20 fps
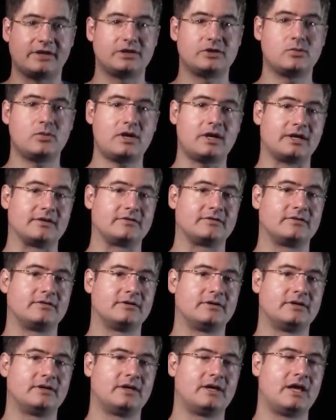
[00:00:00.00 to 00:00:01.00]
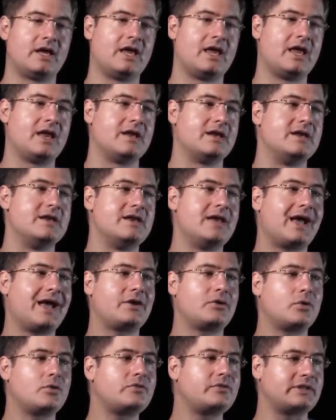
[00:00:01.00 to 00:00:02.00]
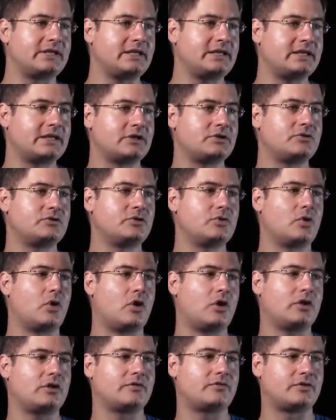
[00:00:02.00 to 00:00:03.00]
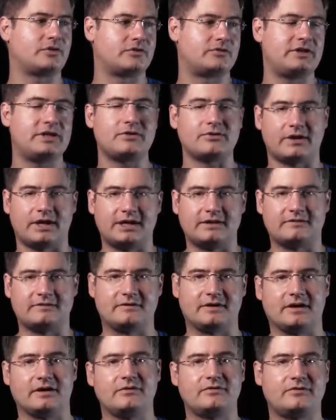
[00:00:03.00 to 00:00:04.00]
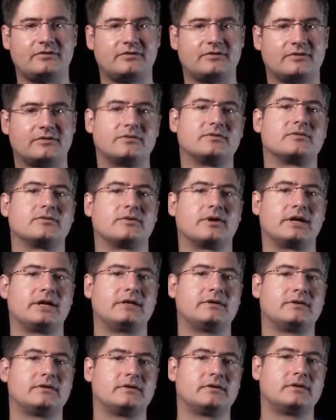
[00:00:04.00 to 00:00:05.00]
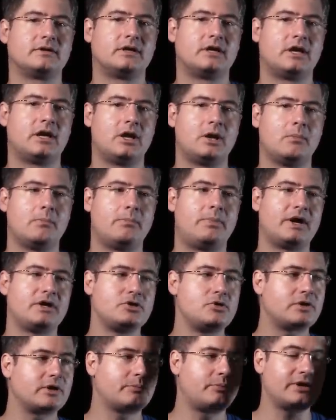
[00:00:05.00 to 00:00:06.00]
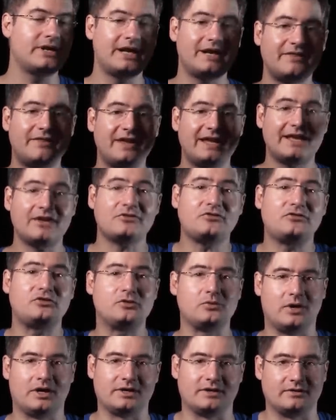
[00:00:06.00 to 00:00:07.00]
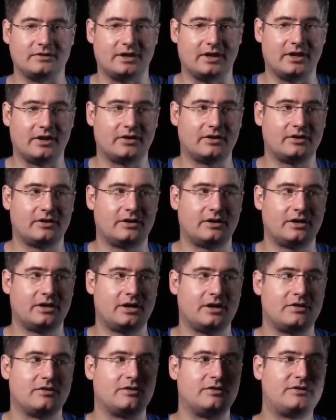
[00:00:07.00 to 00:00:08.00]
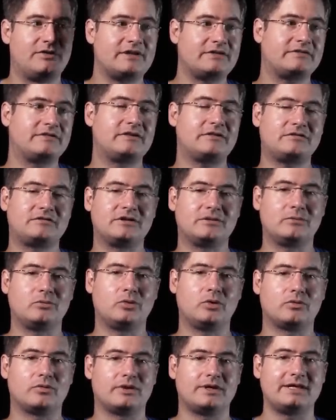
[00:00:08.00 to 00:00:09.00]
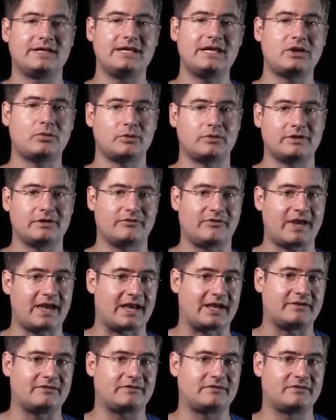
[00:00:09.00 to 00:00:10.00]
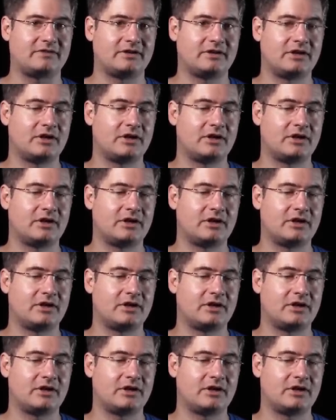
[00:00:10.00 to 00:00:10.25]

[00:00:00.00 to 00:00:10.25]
you want. Not only can you do all of your dwrite stuff, right? But you can put anything else you want in there. This system will run equally fast